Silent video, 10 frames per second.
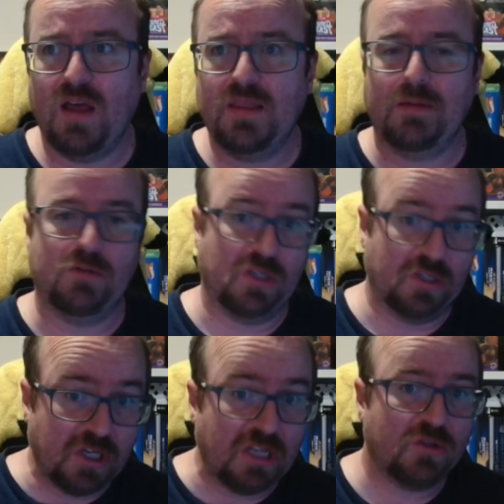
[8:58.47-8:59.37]
There was an
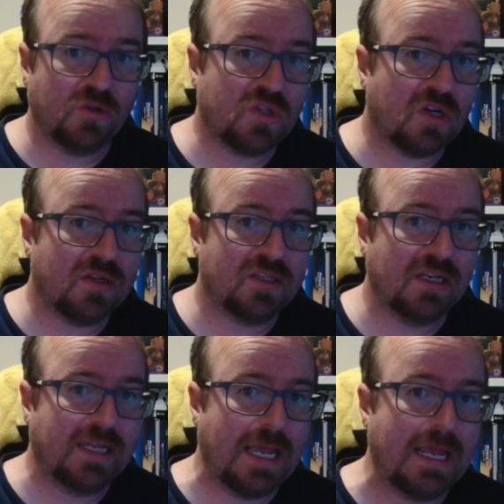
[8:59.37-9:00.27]
Essentials title
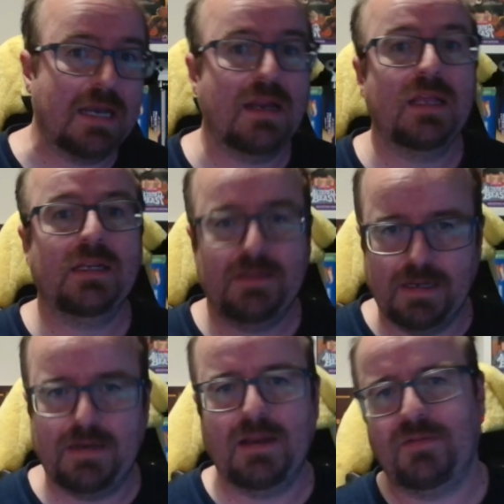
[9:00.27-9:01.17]
again,
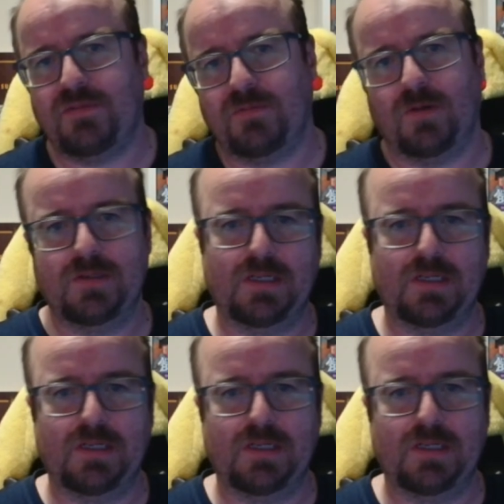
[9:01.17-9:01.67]
didn't have the right